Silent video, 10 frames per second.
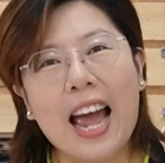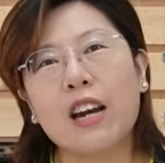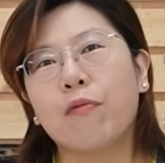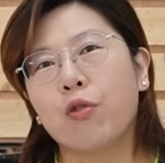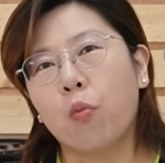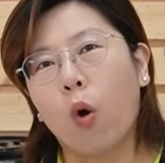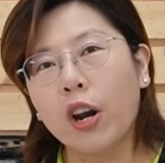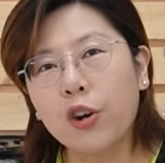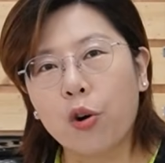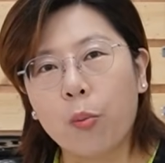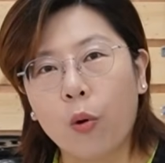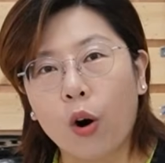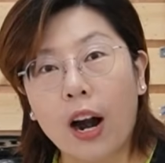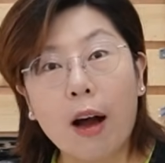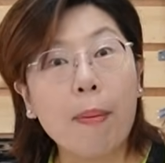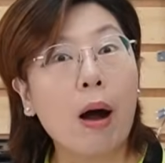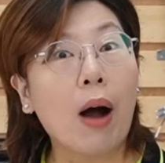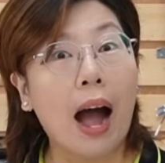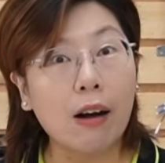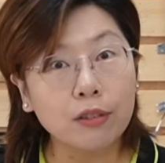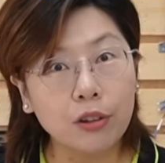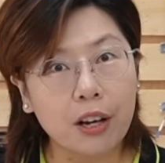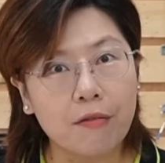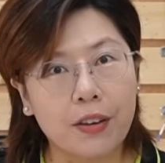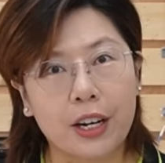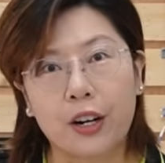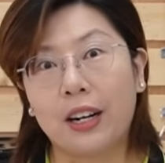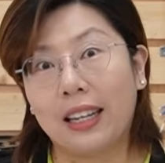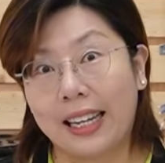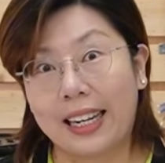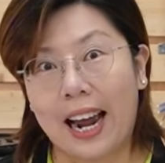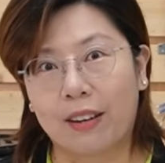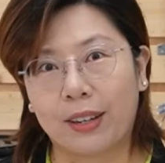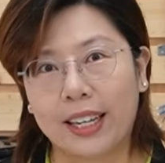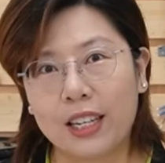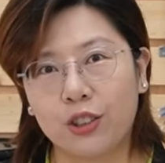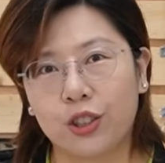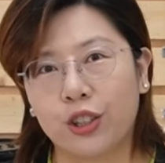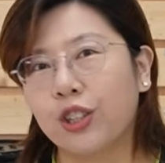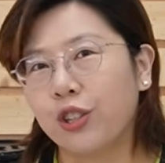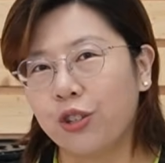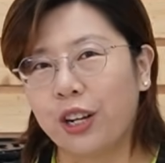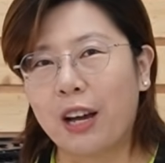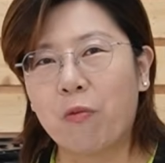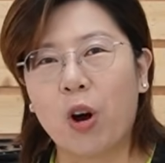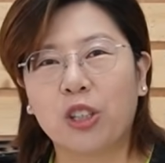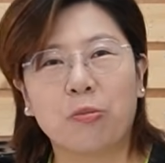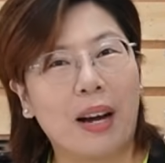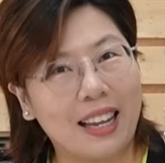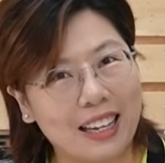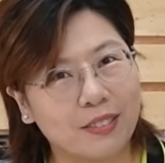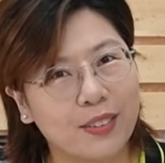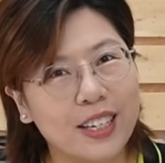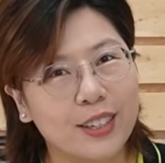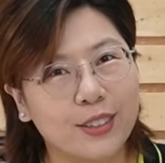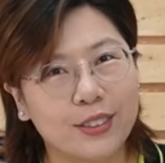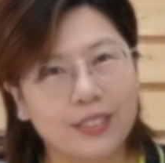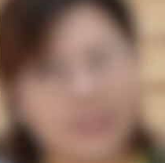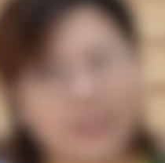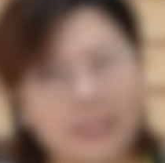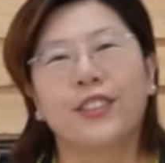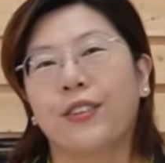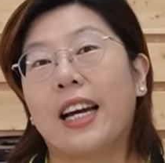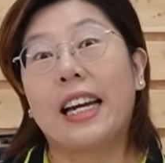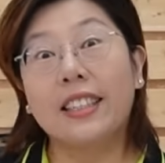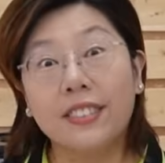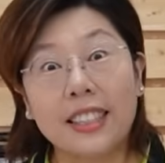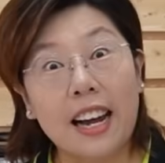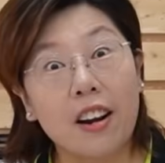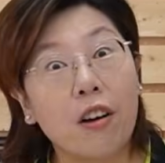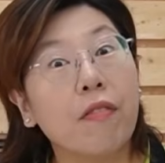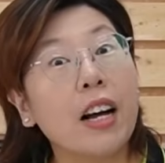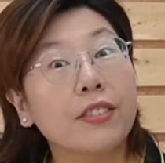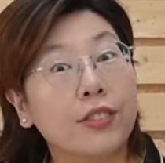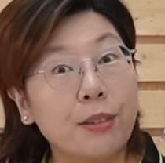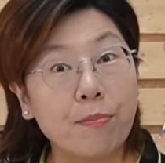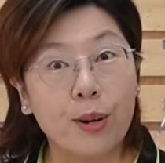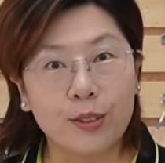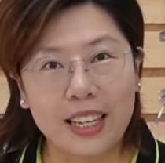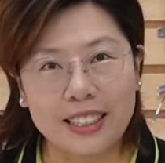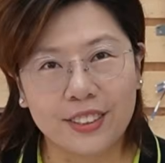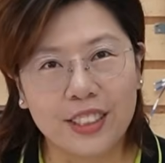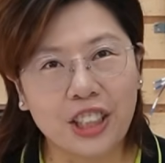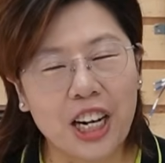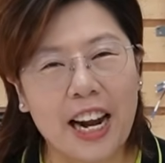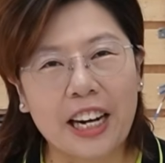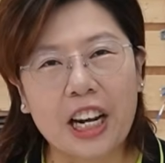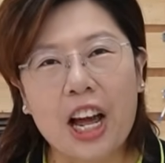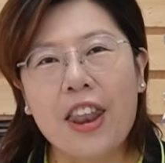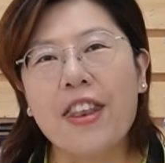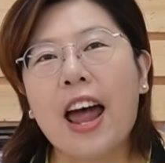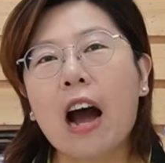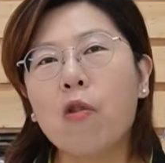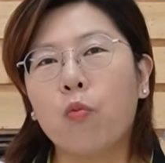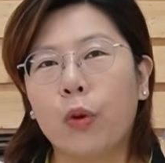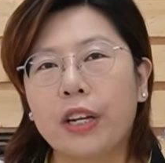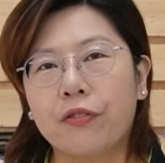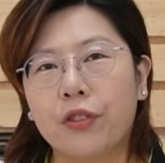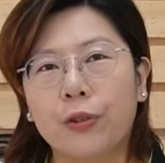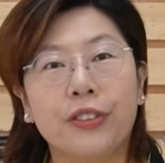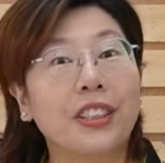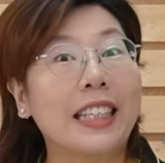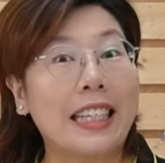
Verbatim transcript: And if you want to know more about how to configure link aggregation, you can watch my last video. So instead of a simple daisy chain, now we use